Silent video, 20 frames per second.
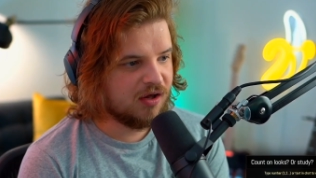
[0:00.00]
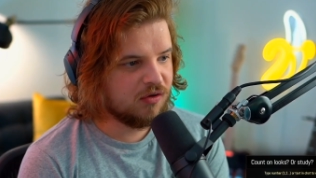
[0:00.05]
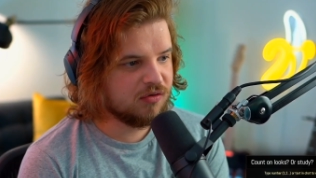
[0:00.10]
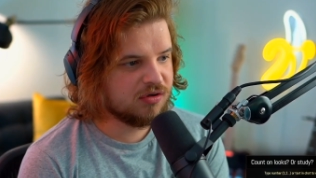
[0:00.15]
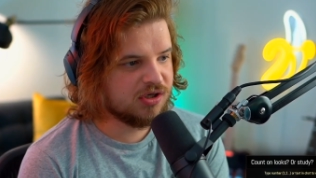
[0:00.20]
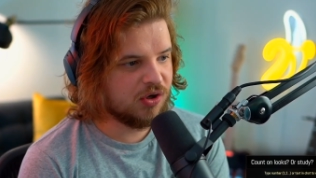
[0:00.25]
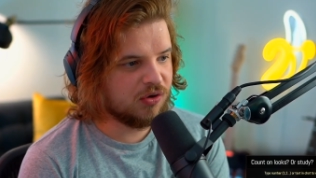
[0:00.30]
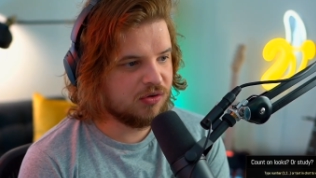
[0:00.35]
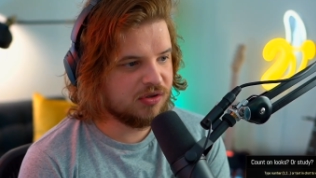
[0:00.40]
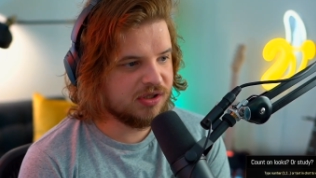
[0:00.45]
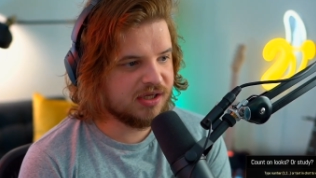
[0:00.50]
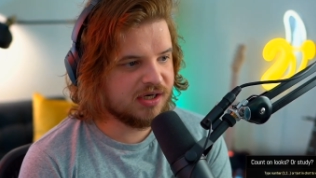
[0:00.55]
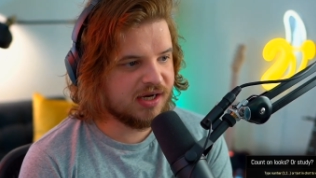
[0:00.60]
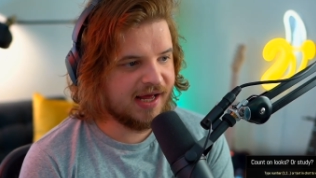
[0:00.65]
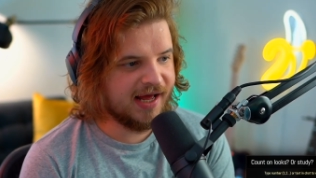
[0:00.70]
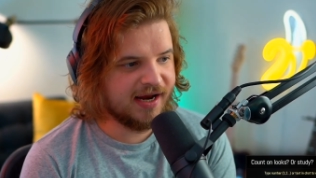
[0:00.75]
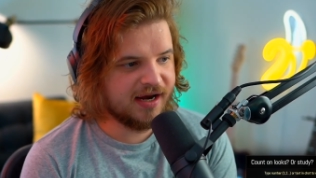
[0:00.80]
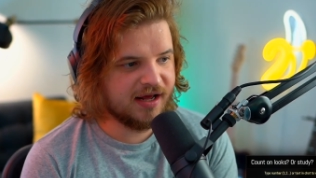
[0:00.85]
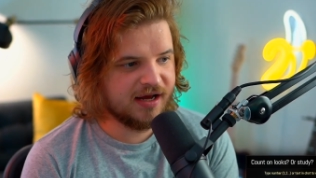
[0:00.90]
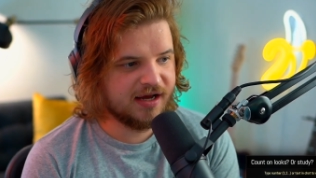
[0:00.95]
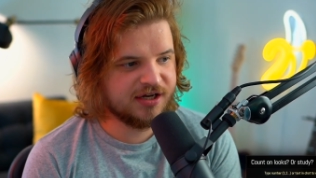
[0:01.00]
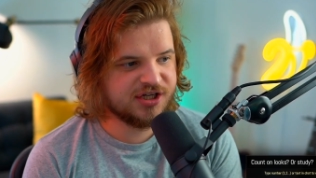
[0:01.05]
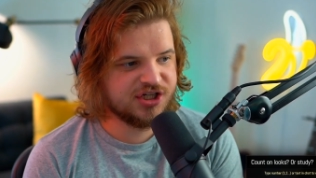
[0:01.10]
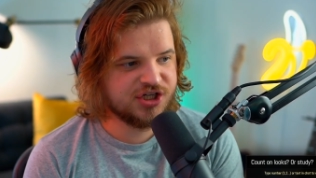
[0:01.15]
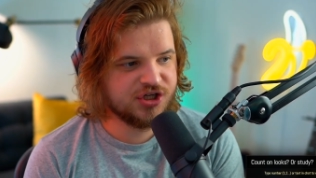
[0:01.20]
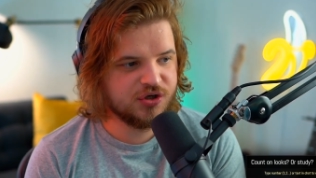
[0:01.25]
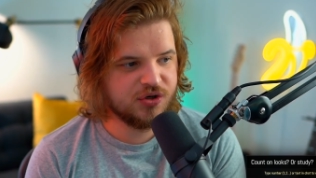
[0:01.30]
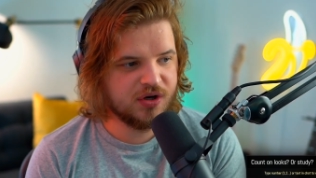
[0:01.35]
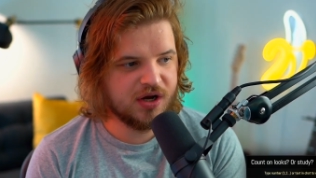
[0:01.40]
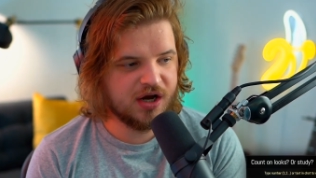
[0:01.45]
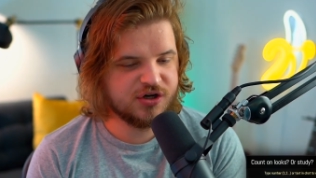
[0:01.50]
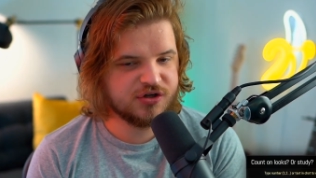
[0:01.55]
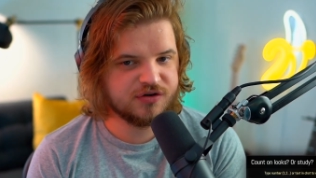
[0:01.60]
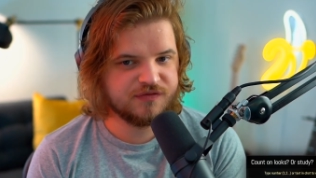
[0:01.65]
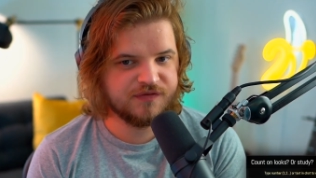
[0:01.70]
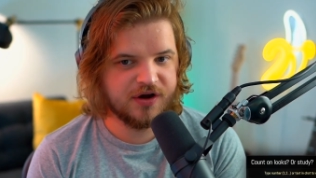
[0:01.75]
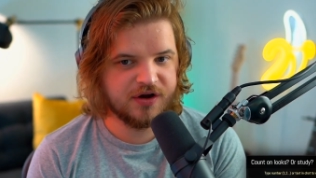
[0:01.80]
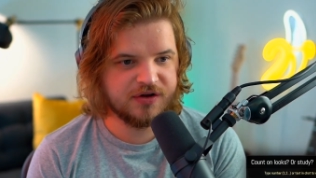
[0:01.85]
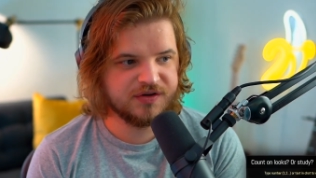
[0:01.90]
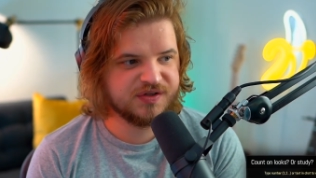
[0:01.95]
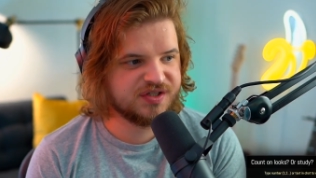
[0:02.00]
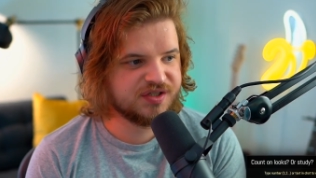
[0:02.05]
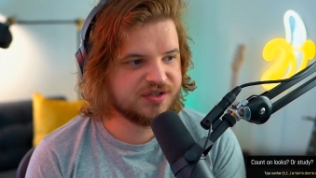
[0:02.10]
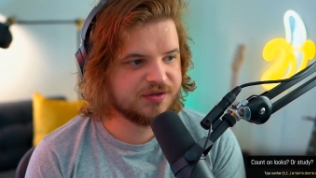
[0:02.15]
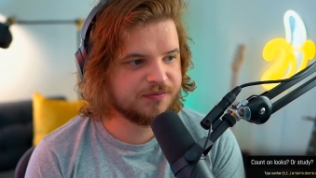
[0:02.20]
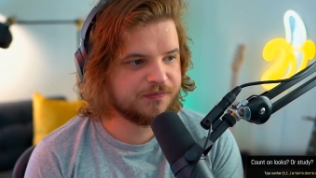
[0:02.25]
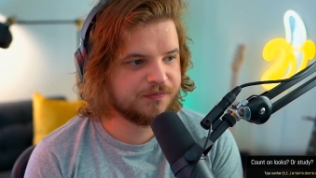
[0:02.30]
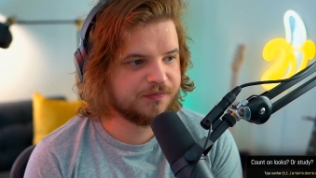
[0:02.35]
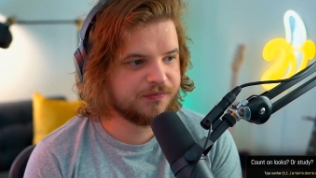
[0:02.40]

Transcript: I'll call it at uh, 200 votes.